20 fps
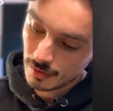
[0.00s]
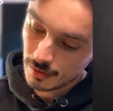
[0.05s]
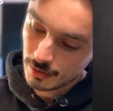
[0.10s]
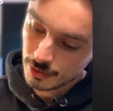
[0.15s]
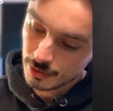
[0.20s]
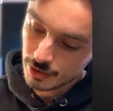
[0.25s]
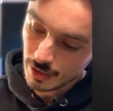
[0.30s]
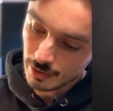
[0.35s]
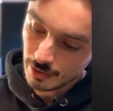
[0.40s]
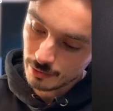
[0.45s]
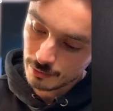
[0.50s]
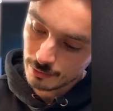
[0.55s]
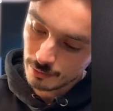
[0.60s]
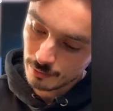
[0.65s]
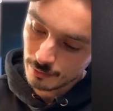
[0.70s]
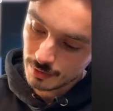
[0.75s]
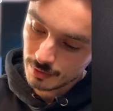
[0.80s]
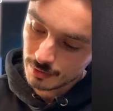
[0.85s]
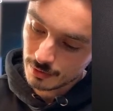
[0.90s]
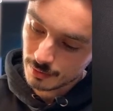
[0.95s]
Shadows
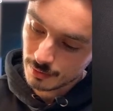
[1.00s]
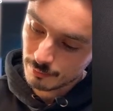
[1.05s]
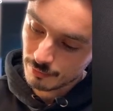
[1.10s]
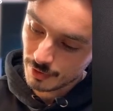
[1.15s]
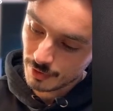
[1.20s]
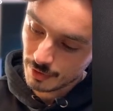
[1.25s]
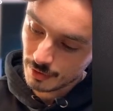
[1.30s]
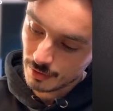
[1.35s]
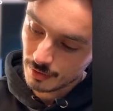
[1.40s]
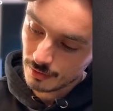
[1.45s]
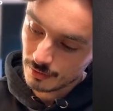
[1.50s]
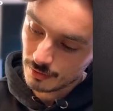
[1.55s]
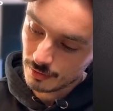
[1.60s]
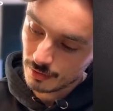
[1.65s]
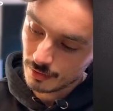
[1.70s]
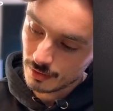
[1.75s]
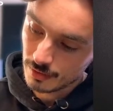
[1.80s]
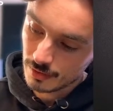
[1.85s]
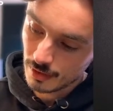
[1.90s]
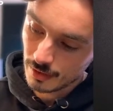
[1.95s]
always just bring your
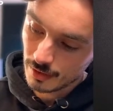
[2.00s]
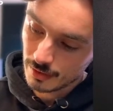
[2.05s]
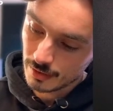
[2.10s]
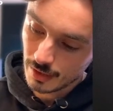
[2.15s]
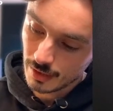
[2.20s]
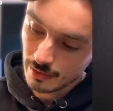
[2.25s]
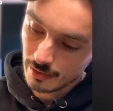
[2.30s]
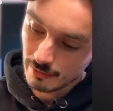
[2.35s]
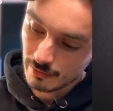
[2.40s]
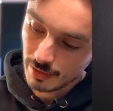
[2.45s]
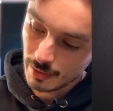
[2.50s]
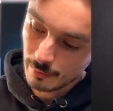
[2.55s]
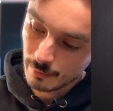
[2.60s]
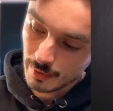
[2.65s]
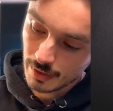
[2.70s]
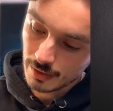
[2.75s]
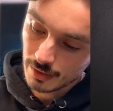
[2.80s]
design together anyway.